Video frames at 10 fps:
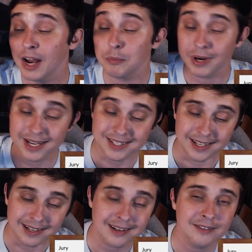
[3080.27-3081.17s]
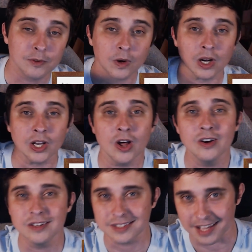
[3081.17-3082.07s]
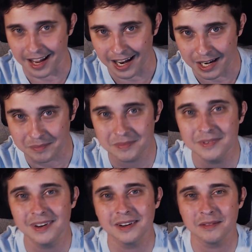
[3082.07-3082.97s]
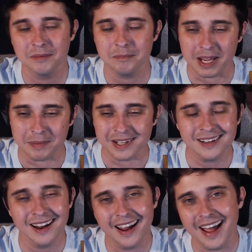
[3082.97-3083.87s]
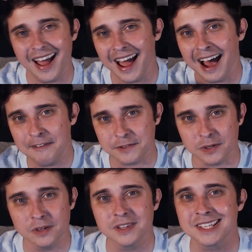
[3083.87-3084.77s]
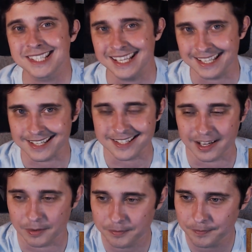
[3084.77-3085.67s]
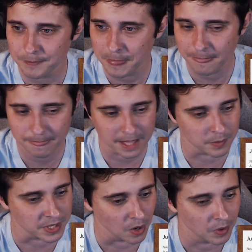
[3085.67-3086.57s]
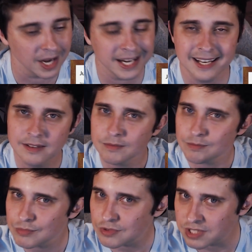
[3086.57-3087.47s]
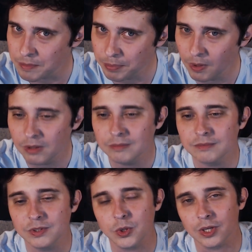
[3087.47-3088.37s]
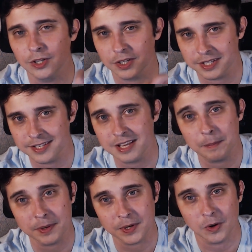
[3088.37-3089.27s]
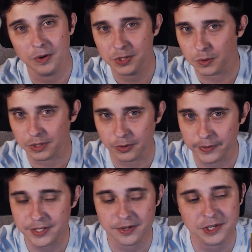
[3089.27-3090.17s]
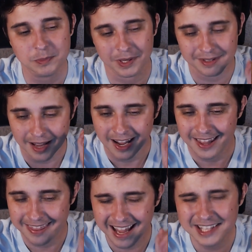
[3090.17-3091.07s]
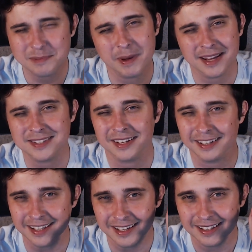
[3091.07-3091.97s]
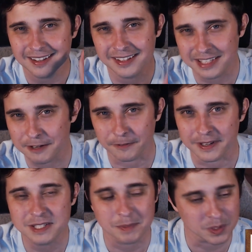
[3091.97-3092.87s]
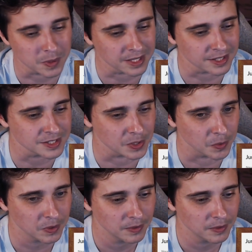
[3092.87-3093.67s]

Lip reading: prison for a long time, maybe after the sentencing. There we go. Again, simple. You can look these up on your own, do a little research, but that's basically the difference between the two.